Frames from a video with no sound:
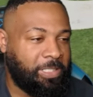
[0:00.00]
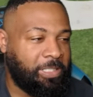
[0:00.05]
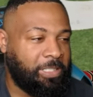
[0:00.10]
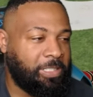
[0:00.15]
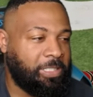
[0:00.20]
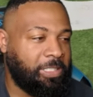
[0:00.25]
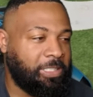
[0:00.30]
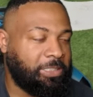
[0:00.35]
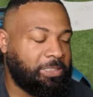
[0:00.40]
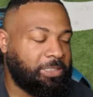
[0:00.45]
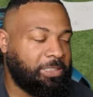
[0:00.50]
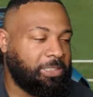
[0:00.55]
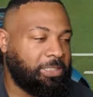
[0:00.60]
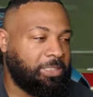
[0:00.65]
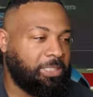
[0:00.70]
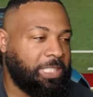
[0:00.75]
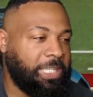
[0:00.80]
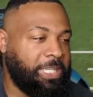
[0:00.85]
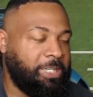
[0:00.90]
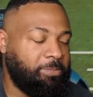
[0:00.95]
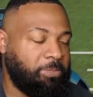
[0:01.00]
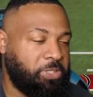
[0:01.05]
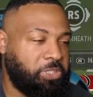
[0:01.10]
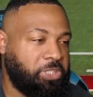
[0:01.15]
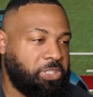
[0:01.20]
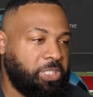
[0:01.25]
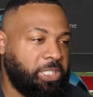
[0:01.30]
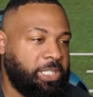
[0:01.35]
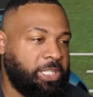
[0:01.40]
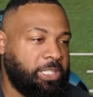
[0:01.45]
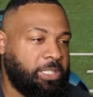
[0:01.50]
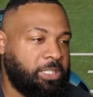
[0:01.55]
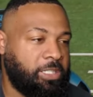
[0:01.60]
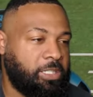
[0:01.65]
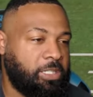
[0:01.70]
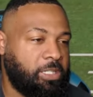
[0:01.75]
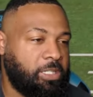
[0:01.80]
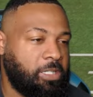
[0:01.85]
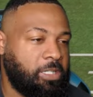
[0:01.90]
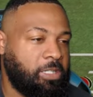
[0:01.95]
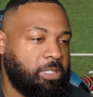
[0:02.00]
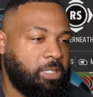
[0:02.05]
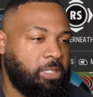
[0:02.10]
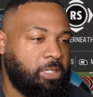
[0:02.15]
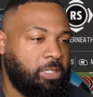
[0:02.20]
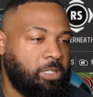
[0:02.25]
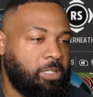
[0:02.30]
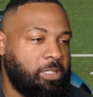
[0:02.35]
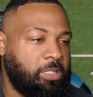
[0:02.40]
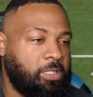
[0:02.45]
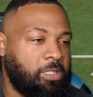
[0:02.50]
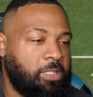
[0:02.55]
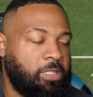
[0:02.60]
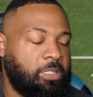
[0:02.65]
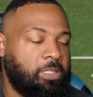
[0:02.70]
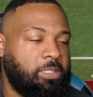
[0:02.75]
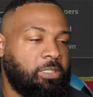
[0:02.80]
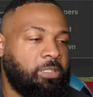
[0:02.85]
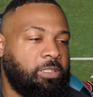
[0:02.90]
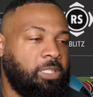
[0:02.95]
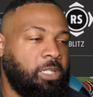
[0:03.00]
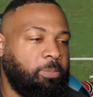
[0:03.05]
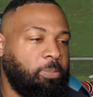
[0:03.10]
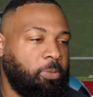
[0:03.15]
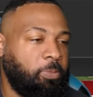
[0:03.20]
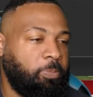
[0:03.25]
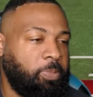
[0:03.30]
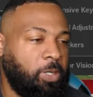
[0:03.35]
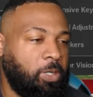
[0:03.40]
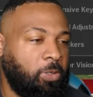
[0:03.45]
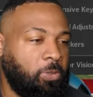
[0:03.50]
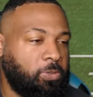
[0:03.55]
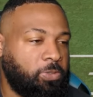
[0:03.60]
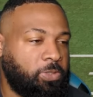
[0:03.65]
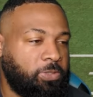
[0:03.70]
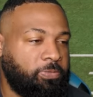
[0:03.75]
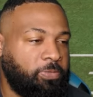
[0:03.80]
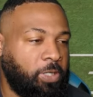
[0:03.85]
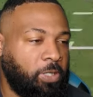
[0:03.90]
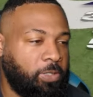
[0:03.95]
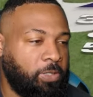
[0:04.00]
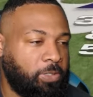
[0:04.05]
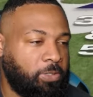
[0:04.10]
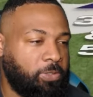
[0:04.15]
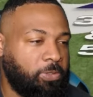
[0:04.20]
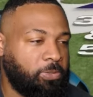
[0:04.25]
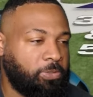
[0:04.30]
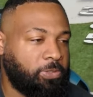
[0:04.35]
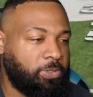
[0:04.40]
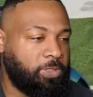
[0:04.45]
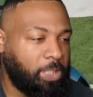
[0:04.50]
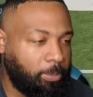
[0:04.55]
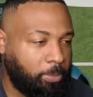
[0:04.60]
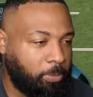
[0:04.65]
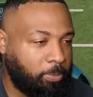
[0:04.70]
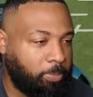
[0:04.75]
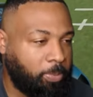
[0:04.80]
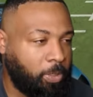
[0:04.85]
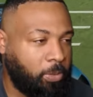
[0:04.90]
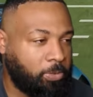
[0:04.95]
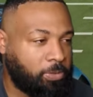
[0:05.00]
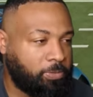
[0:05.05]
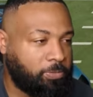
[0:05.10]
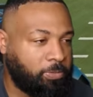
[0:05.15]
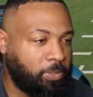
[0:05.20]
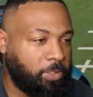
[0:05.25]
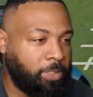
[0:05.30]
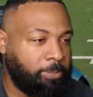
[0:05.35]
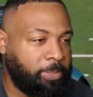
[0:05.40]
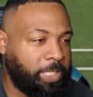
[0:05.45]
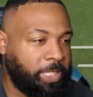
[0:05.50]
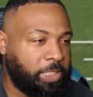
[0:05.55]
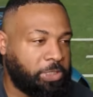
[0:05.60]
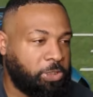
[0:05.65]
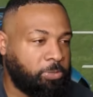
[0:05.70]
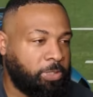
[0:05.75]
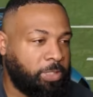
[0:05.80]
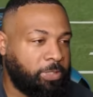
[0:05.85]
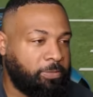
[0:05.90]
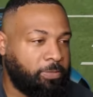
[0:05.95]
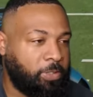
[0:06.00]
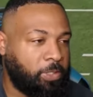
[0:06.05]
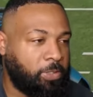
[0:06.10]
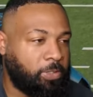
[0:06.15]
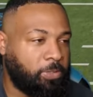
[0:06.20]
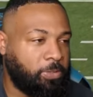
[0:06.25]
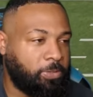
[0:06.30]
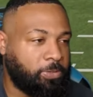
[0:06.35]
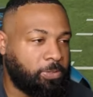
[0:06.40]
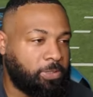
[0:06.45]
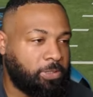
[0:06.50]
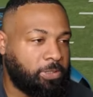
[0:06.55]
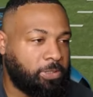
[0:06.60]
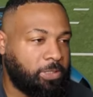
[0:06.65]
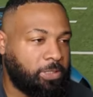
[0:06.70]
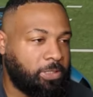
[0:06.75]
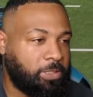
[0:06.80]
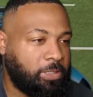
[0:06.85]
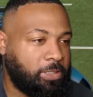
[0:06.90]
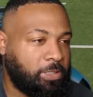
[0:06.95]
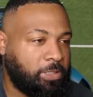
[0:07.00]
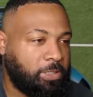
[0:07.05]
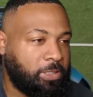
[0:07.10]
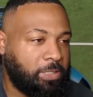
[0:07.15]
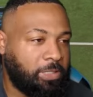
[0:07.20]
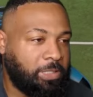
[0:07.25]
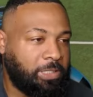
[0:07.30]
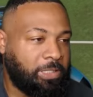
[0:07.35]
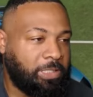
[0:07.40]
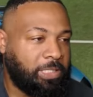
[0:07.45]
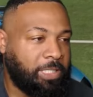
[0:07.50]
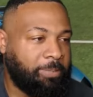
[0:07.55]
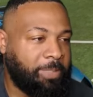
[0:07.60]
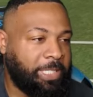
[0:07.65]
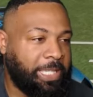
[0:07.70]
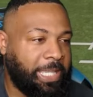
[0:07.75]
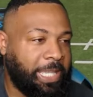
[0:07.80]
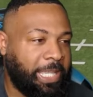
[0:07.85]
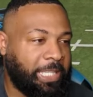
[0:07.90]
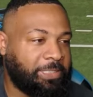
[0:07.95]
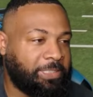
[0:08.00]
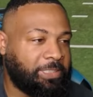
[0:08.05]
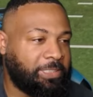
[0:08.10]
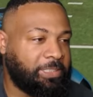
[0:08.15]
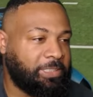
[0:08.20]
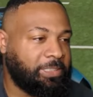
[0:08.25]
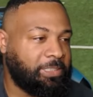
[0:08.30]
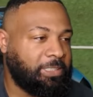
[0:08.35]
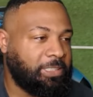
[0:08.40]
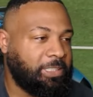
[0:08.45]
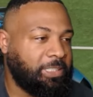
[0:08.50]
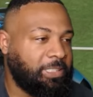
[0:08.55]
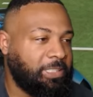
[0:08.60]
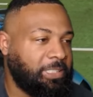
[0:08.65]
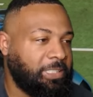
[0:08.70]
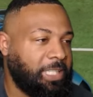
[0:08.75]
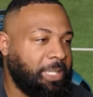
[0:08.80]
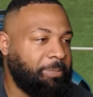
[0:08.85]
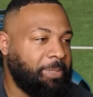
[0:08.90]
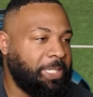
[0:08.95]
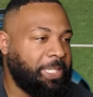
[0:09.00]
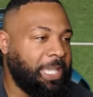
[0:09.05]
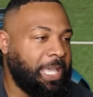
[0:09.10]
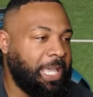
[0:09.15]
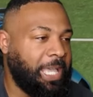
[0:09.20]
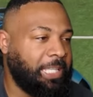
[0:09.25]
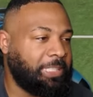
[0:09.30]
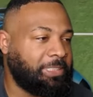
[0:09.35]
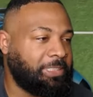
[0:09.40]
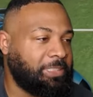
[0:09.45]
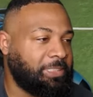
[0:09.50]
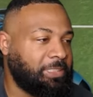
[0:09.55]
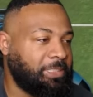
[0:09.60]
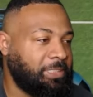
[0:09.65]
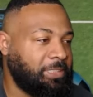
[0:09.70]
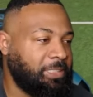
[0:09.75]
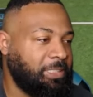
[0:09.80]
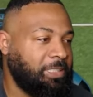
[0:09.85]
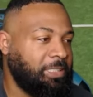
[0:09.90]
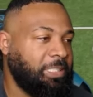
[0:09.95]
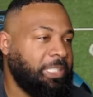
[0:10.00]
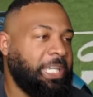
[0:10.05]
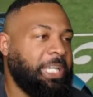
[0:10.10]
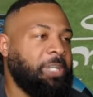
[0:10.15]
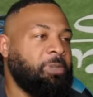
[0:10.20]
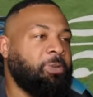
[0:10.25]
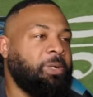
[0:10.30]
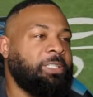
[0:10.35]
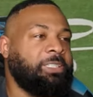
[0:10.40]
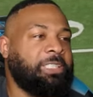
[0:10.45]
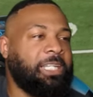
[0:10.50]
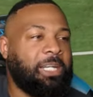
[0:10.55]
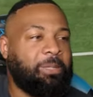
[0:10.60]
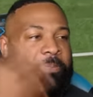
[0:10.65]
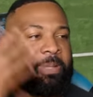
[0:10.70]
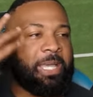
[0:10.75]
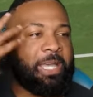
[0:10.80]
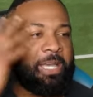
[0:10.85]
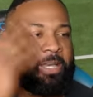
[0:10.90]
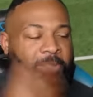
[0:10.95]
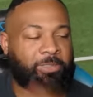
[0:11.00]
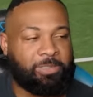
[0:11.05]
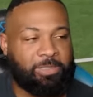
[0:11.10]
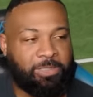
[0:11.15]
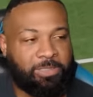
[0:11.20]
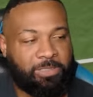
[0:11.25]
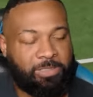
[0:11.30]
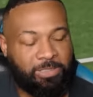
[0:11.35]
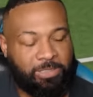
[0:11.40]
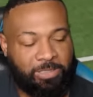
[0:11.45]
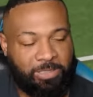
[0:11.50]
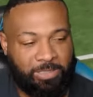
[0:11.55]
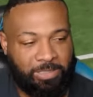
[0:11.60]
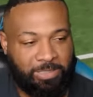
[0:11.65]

Oh, it's the same shit. Double post, verticals, double post. Ver Let me guess, you run verticals. Let me guess. Let me guess. And he runs out of bounds